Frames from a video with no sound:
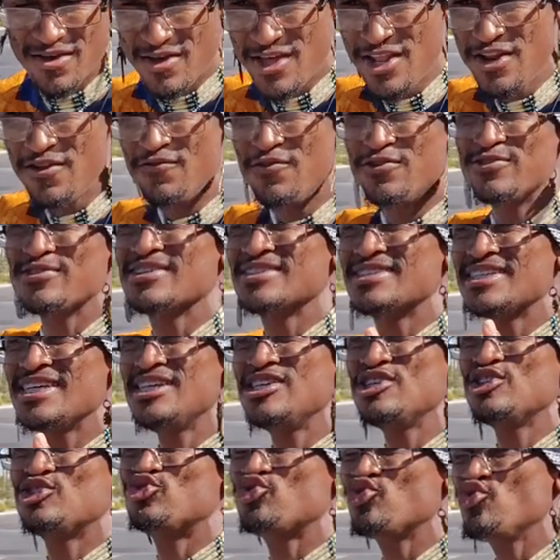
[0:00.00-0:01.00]
The individuals
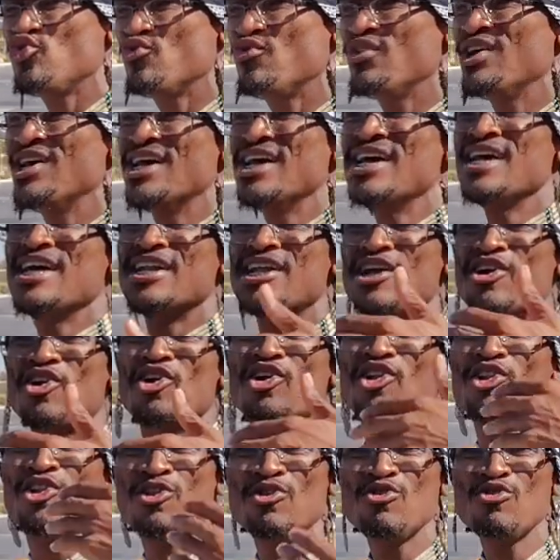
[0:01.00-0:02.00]
in this truth, they're
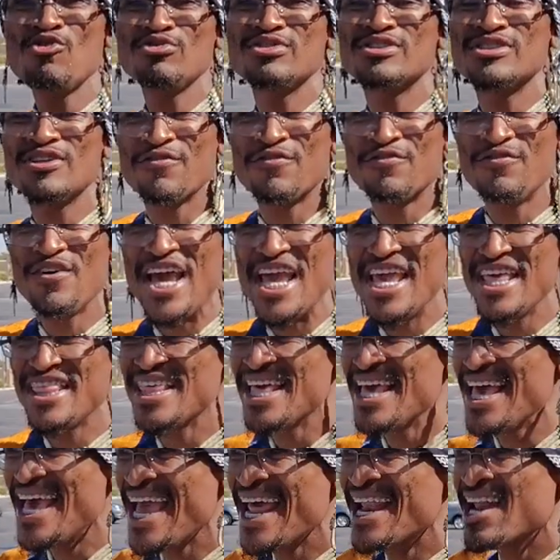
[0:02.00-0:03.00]
going to lose the faith